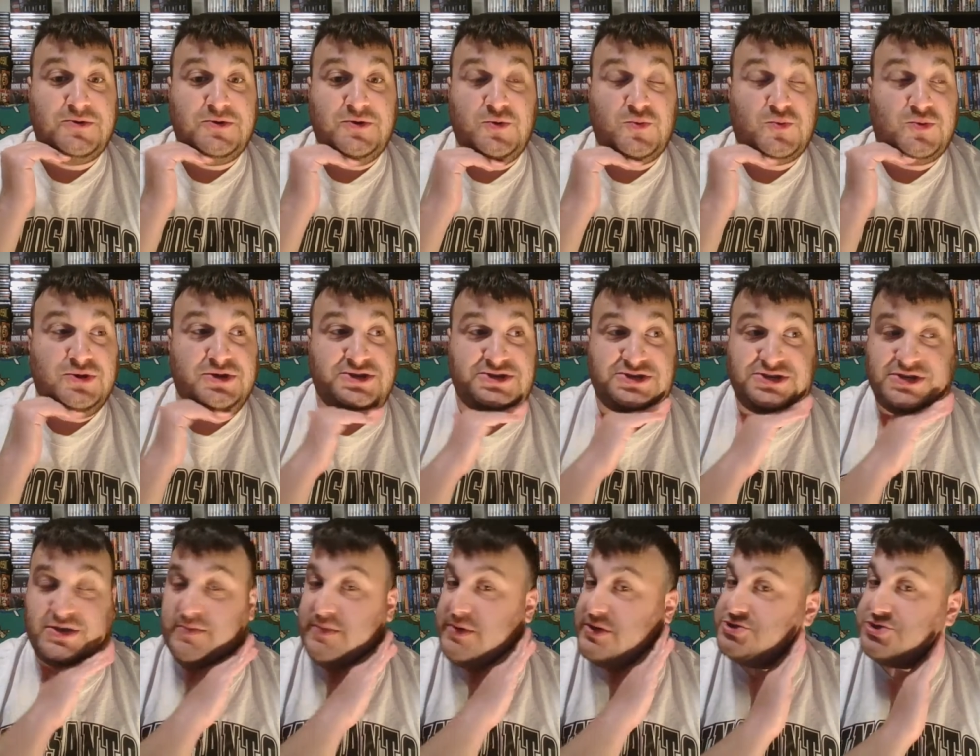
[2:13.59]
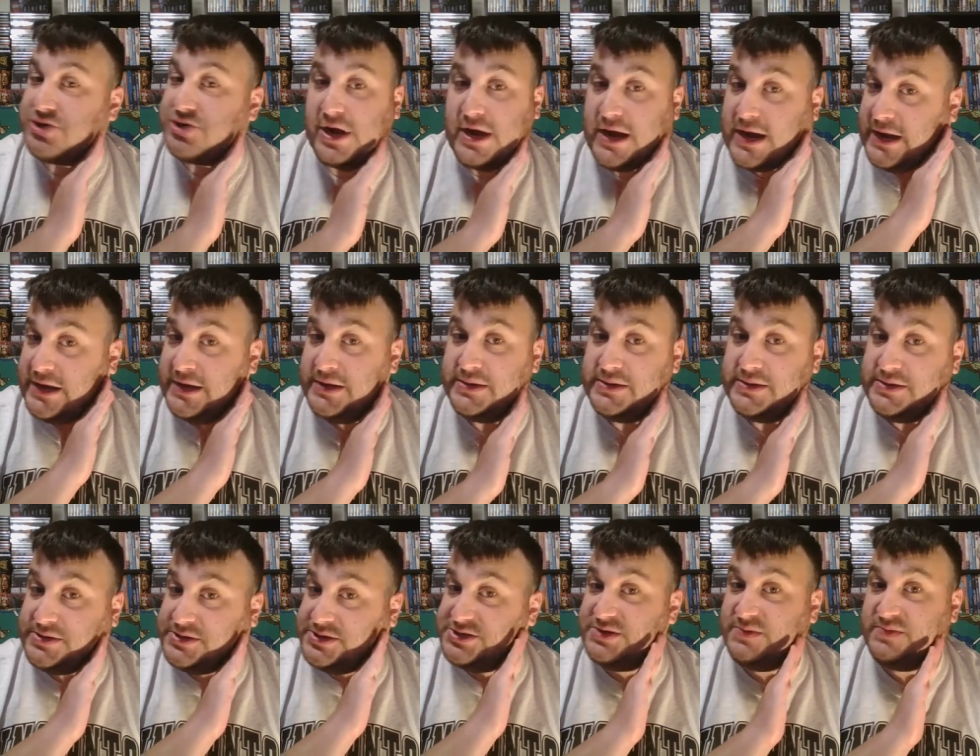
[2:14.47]
You want to see me try
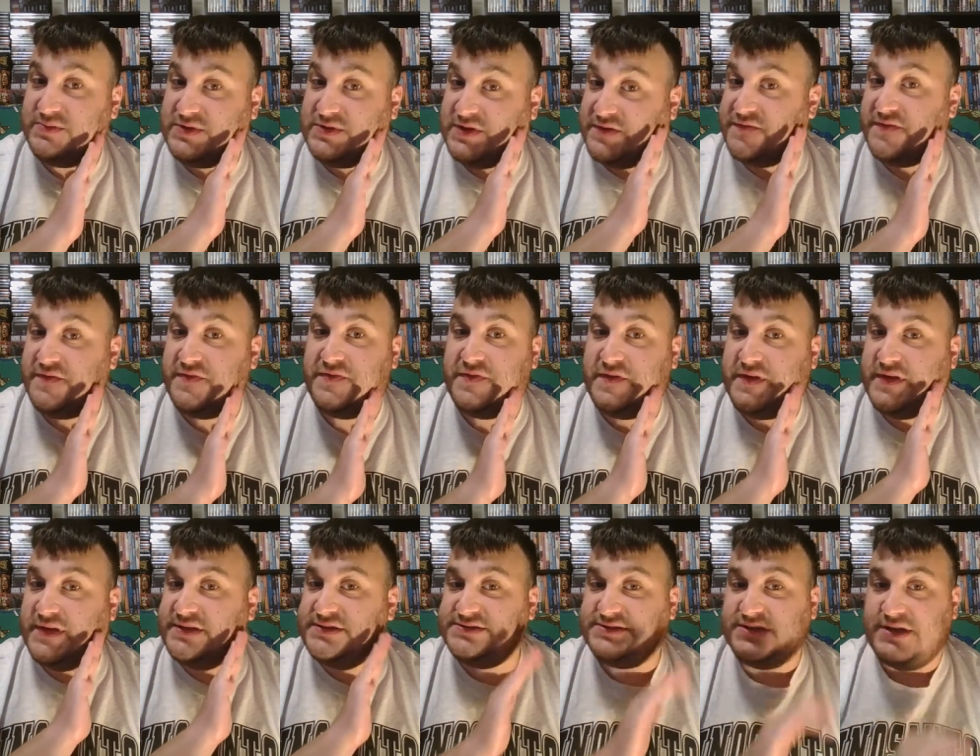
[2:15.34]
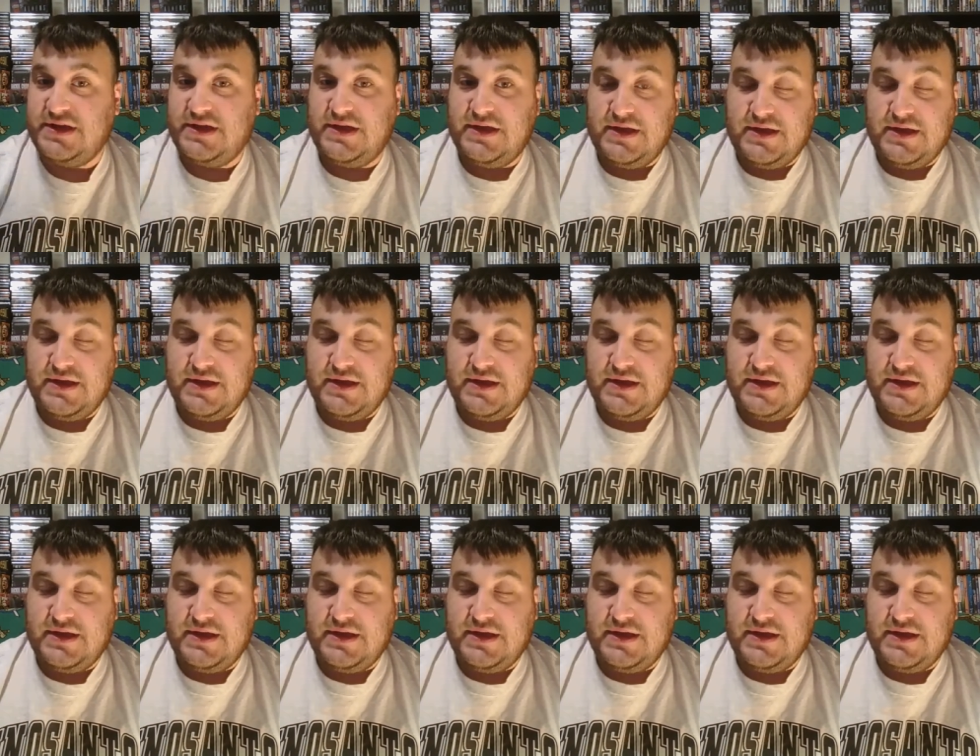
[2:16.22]
some different things.